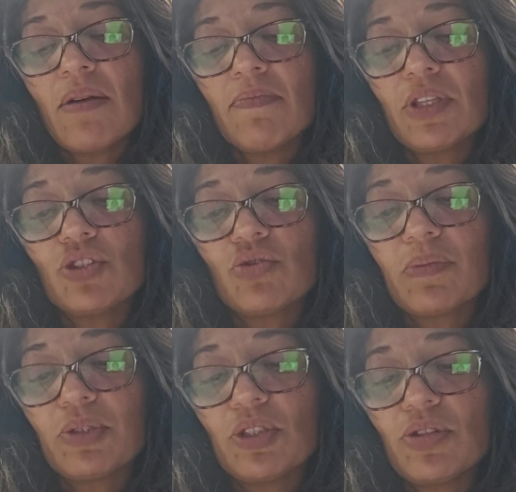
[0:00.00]
The
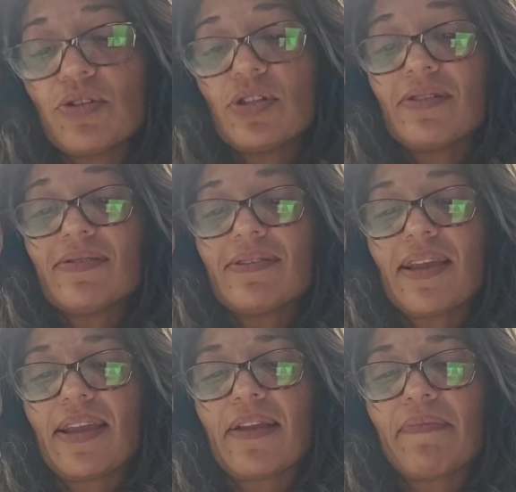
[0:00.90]
scriptures
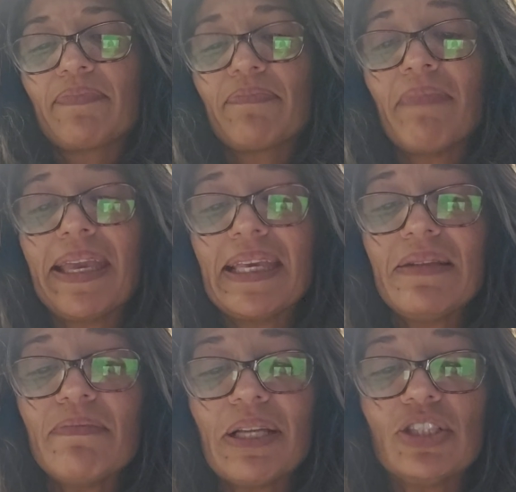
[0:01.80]
say,
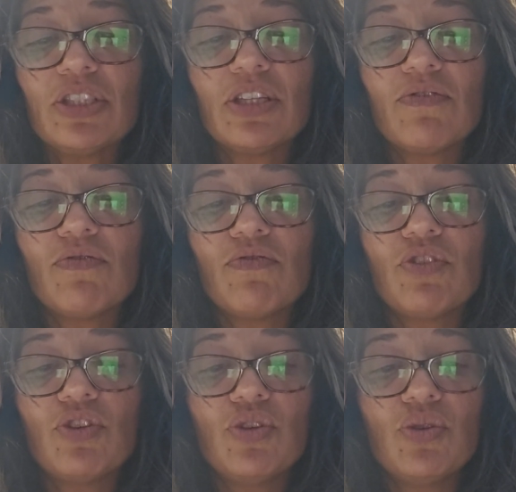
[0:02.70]
making mention of
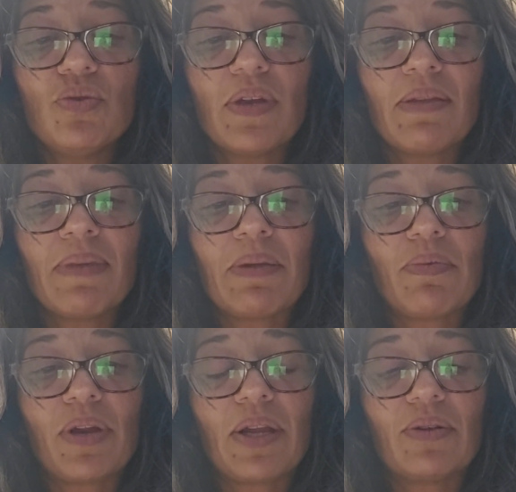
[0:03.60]
you in my
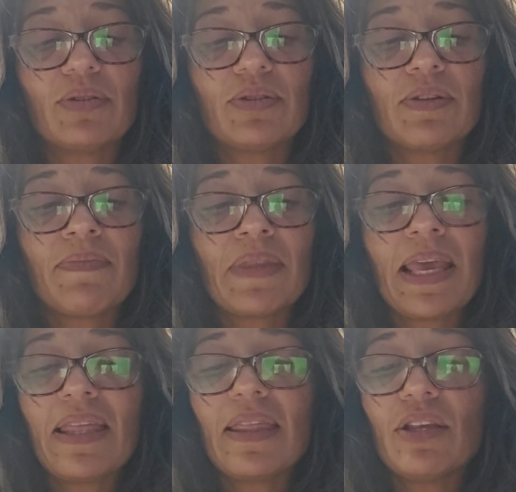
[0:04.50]
prayers,
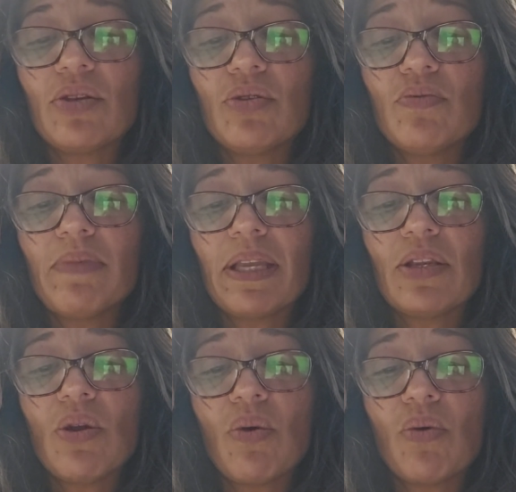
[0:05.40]
that you may
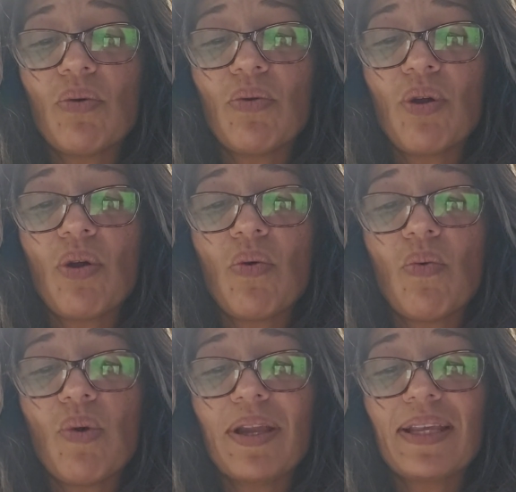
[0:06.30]
know
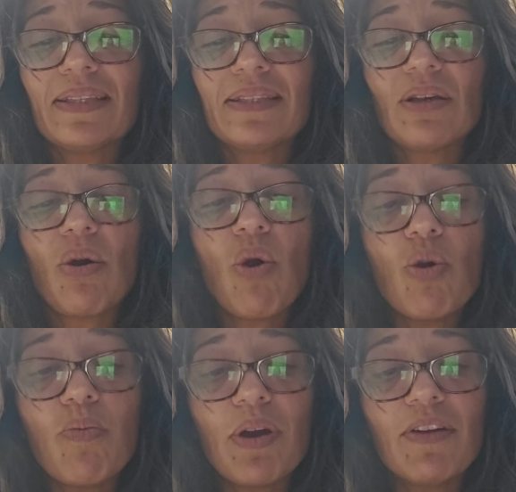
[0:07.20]
what is the
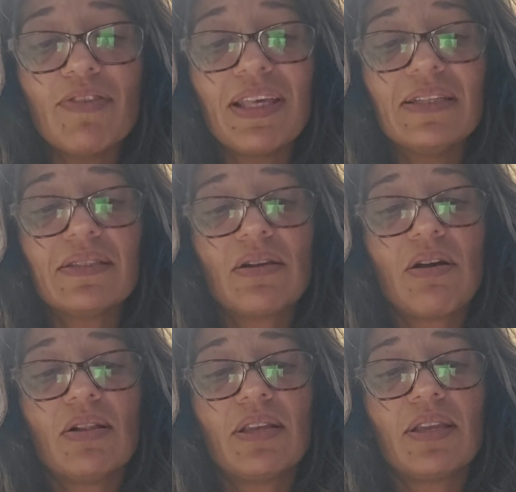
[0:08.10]
hope of his
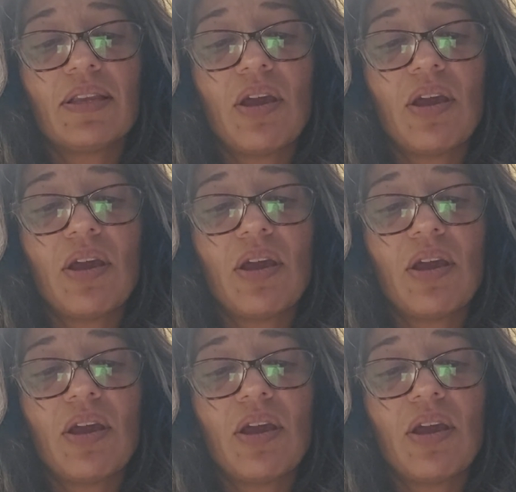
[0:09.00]
calling,